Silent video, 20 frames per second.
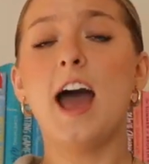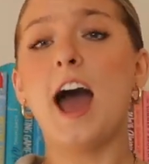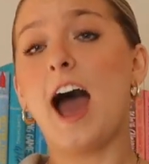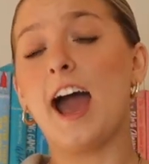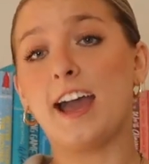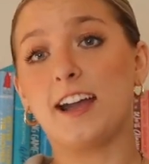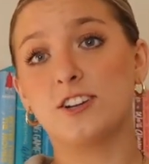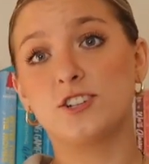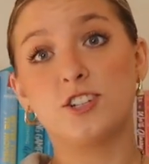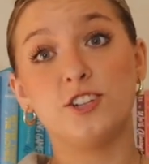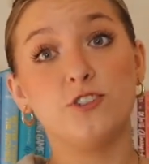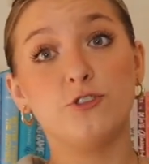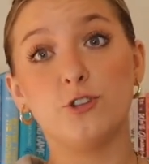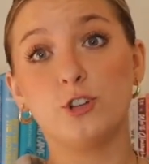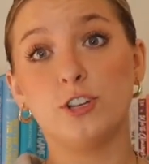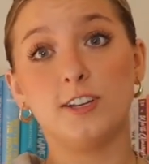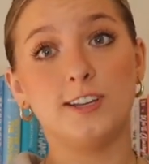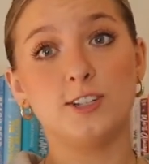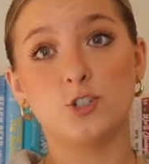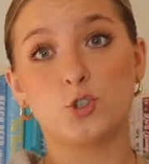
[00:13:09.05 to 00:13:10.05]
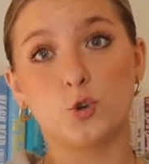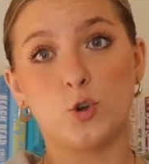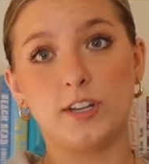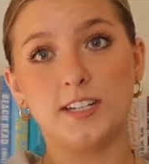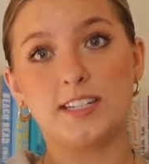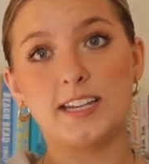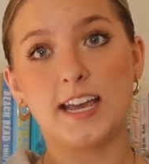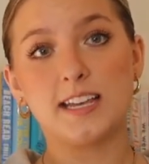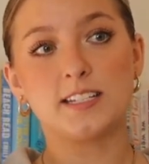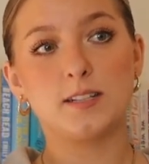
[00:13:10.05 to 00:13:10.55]
I actually really
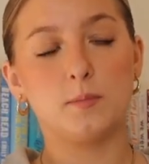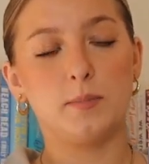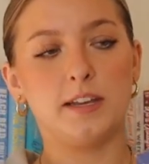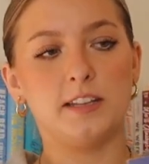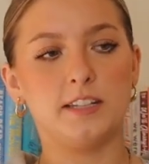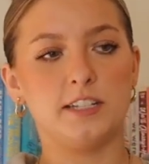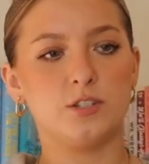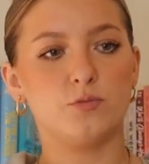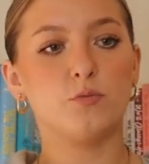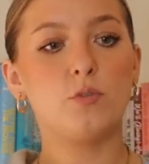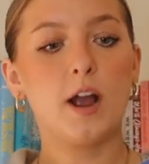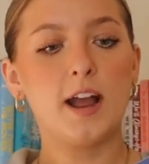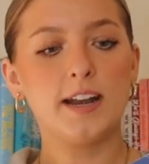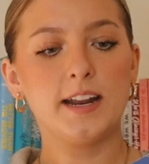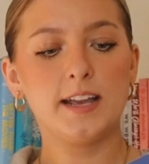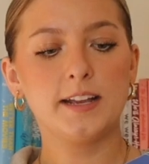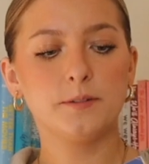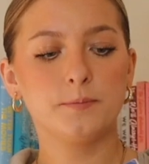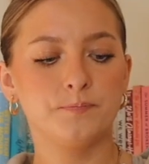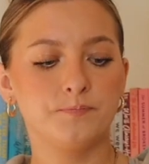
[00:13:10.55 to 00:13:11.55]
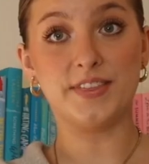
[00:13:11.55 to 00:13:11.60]
enjoyed Tessa Bailey's writing.